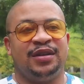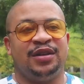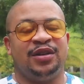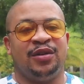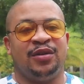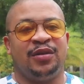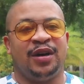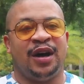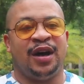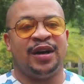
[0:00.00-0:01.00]
you know,
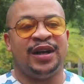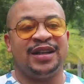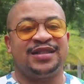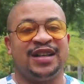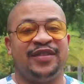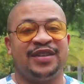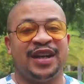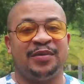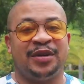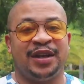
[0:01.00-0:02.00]
not saving
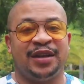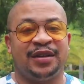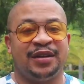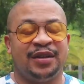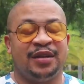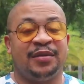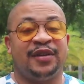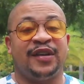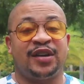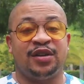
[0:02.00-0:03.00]
that money.
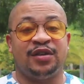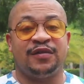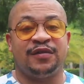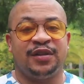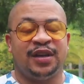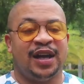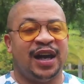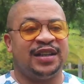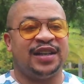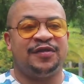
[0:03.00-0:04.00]
But if I could
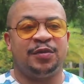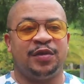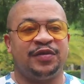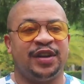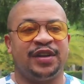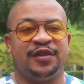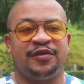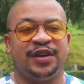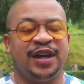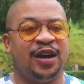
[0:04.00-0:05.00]
have, I definitely would have done it
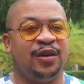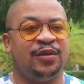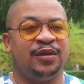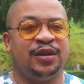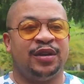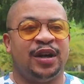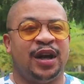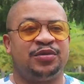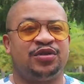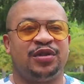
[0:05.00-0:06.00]
different. Now,
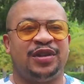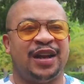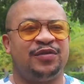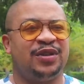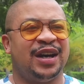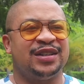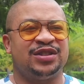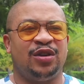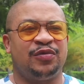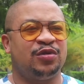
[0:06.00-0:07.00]
I'm sure a lot of you
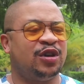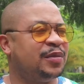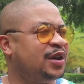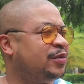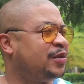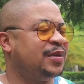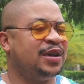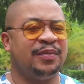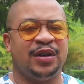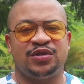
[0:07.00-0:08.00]
guys know, if you come here with 1
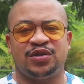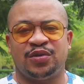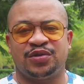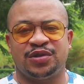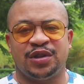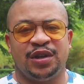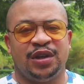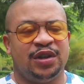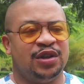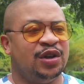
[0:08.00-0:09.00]
million pesos,
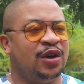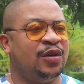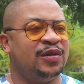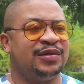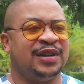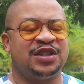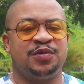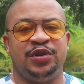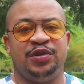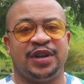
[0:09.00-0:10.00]
you know,
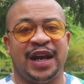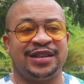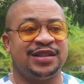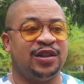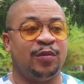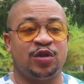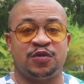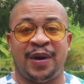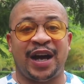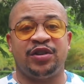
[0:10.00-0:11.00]
that's when you can actually
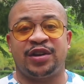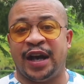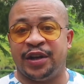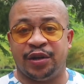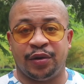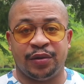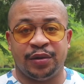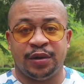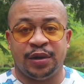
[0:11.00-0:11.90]
almost buy your condo,